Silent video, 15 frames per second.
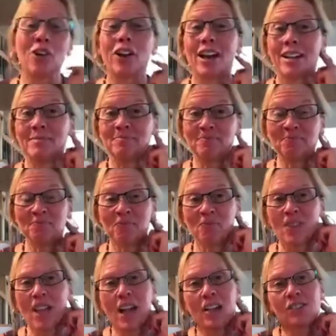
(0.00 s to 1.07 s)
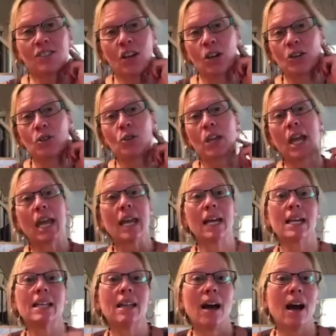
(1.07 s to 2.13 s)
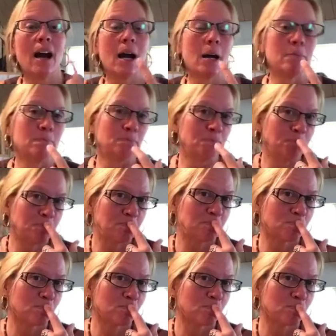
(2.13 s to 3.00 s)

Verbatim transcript: Okay, so you can um,